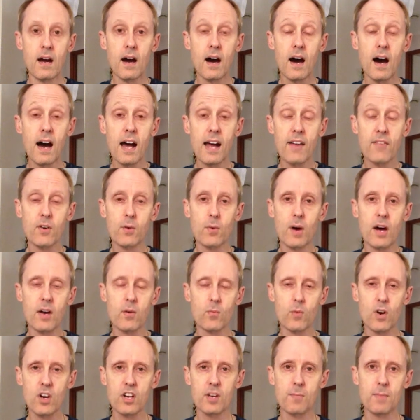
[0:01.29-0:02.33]
Hi
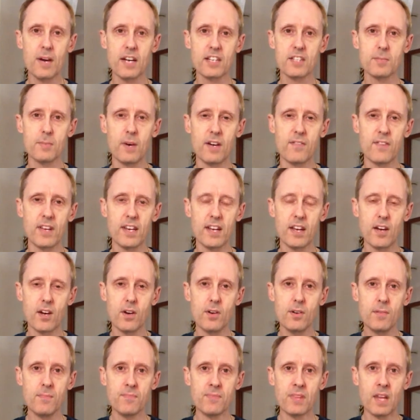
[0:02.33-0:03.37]
everyone, welcome back to my
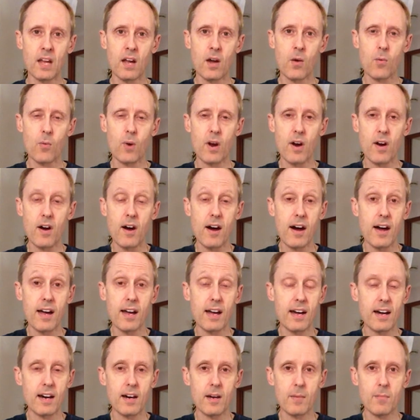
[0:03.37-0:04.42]
video where
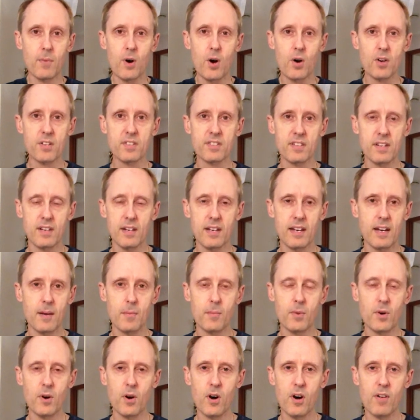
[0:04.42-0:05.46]
I unbox a
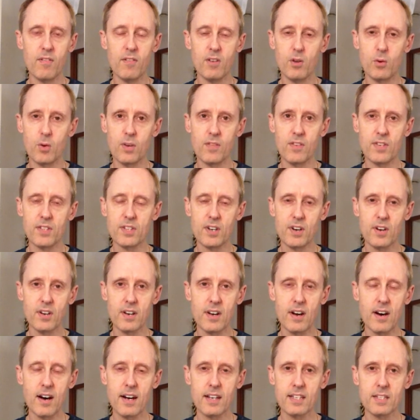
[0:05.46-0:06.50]
number of Louis
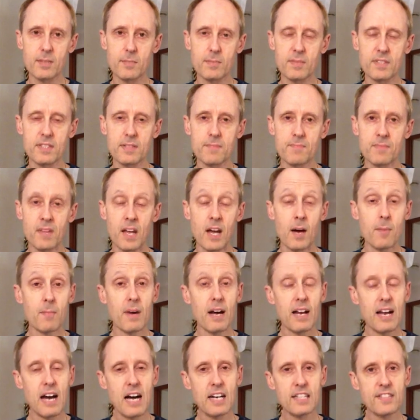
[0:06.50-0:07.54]
Vuitton items. My
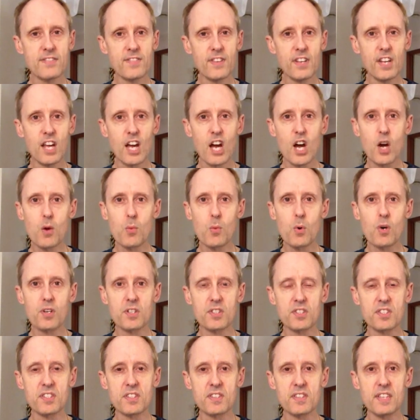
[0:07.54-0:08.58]
last video
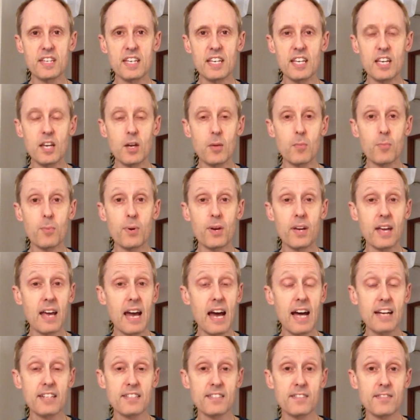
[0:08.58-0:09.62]
was the
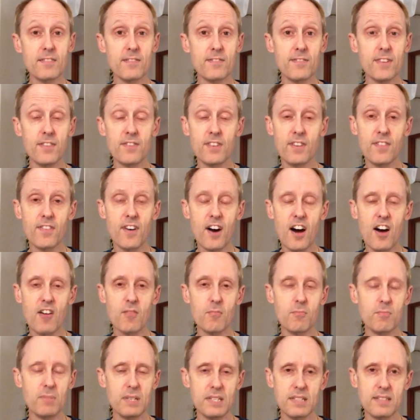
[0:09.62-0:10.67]
Pegasus 55
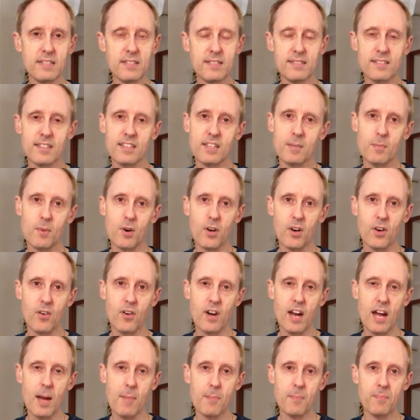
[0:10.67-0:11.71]
Business in the
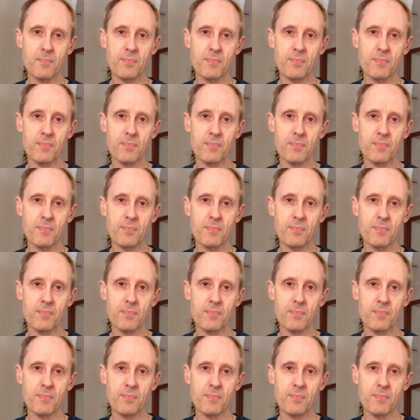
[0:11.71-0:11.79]
monogram